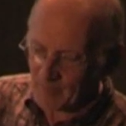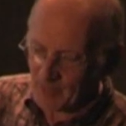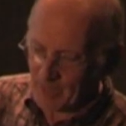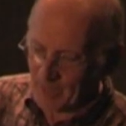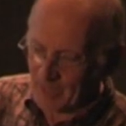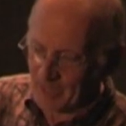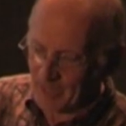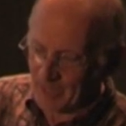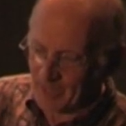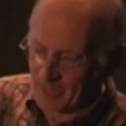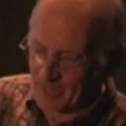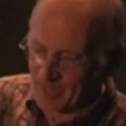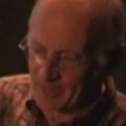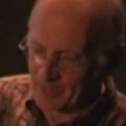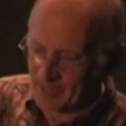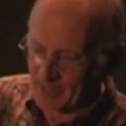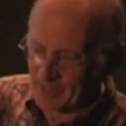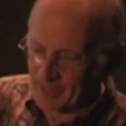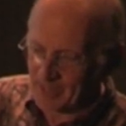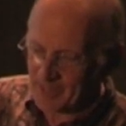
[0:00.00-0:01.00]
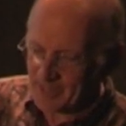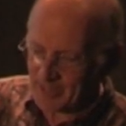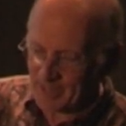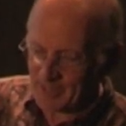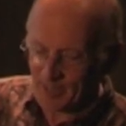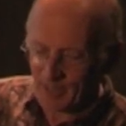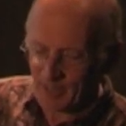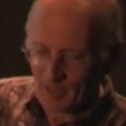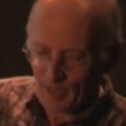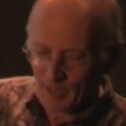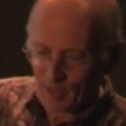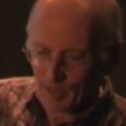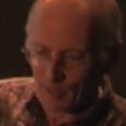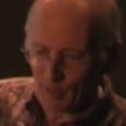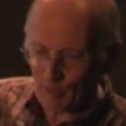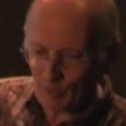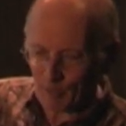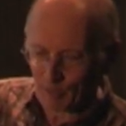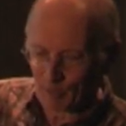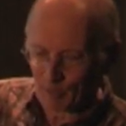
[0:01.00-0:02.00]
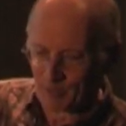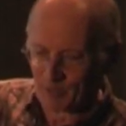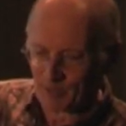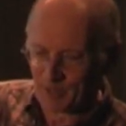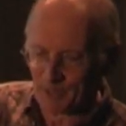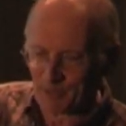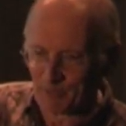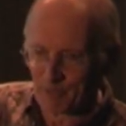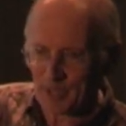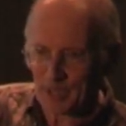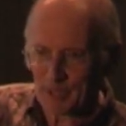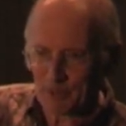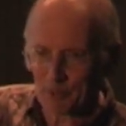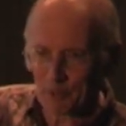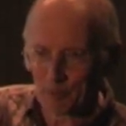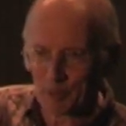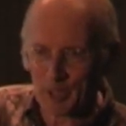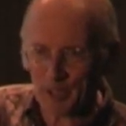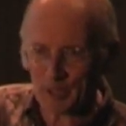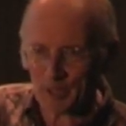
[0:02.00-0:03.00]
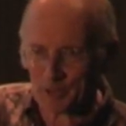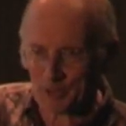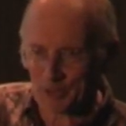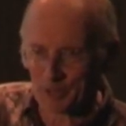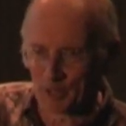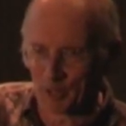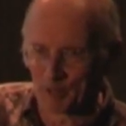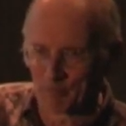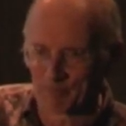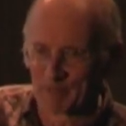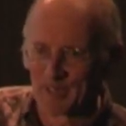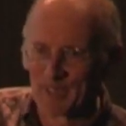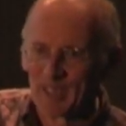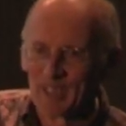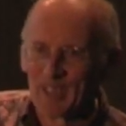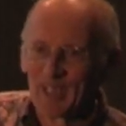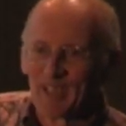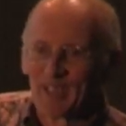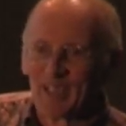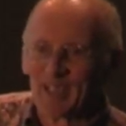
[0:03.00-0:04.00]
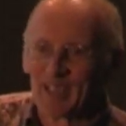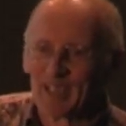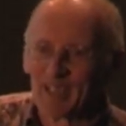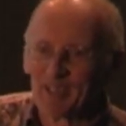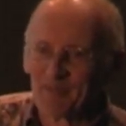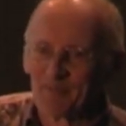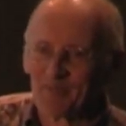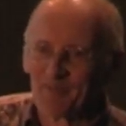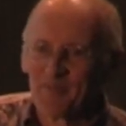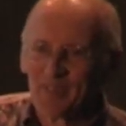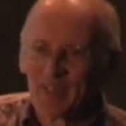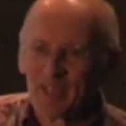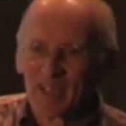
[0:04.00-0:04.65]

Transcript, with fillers: and he said, oh, a real workshop. And